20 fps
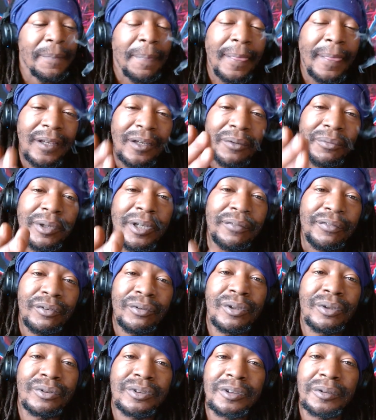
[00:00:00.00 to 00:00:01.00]
Anyway, if you
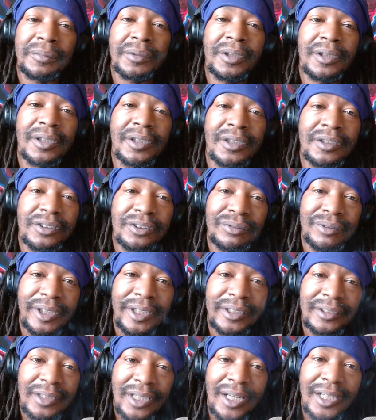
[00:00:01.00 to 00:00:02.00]
know some uh
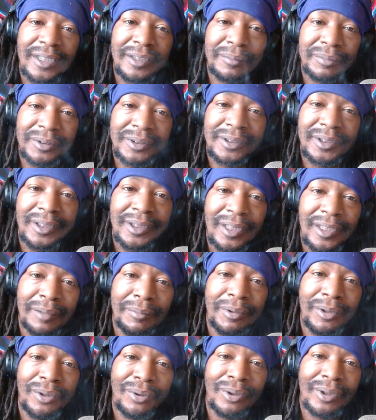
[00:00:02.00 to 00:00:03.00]
strays high in Myrcene, let
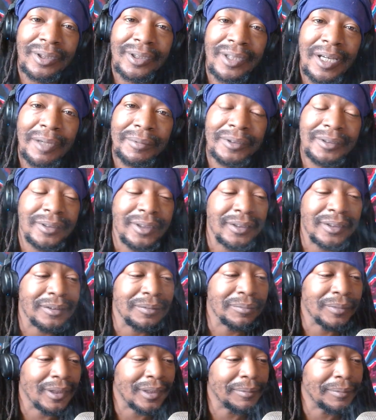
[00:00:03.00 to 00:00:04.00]
me know in the comment
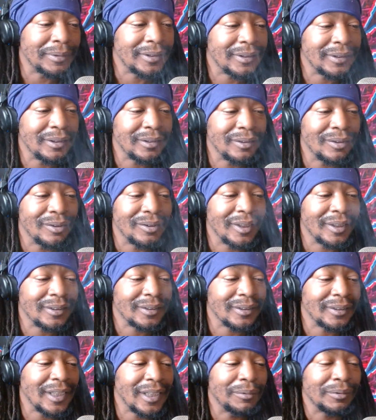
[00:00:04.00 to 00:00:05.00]
section, man. I'm gonna see y'all
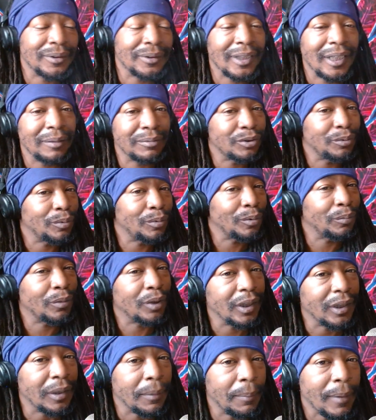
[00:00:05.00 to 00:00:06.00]
next time with that TwoBlunt
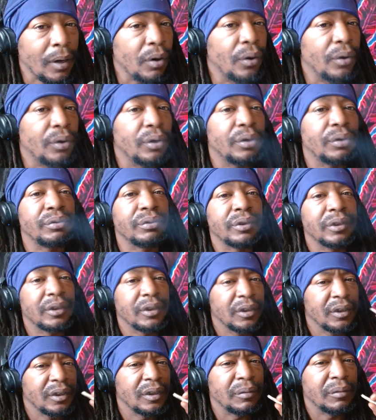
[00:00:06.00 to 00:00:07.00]
Marley about
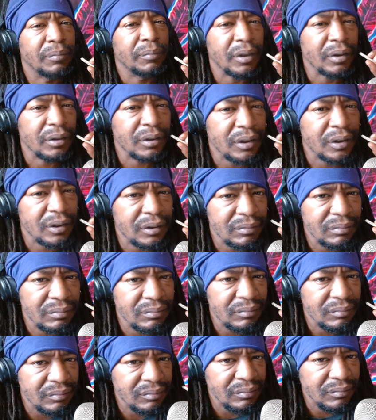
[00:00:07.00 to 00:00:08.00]
Bird Club.
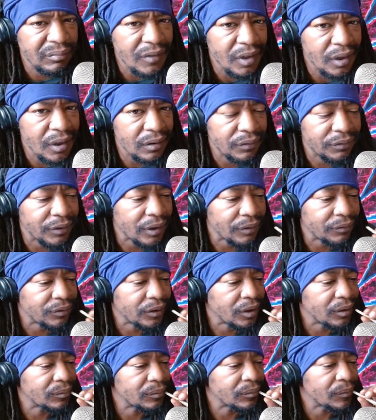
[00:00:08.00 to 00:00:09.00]
Flat,
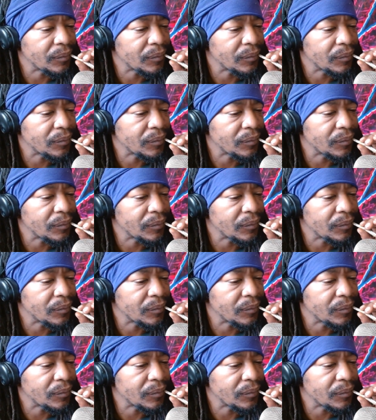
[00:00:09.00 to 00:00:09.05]
flat.